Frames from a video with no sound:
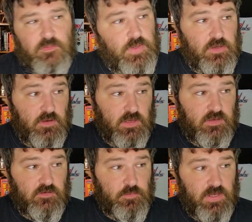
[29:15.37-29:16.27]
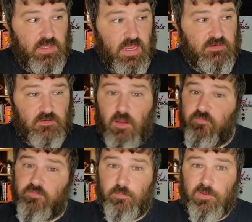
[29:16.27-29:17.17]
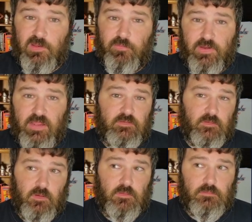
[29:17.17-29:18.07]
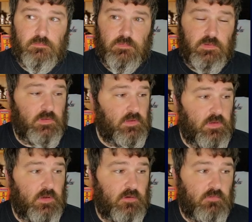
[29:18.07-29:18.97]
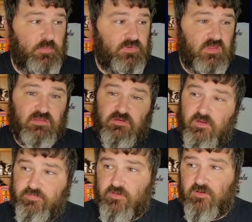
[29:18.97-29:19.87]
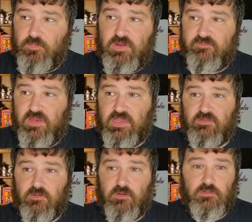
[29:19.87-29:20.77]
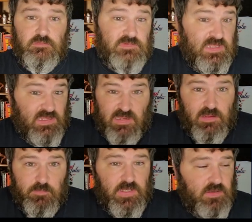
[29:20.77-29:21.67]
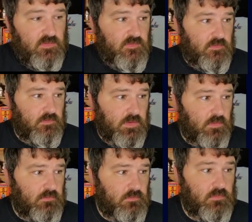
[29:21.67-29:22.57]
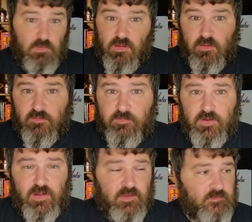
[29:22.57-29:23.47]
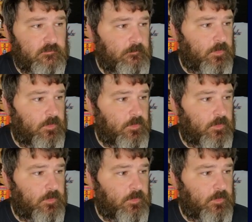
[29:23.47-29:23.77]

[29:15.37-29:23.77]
I mean, you can get your mitigation officer below deck, so reputation officer above deck, so yeah, I mean it's it's very nice.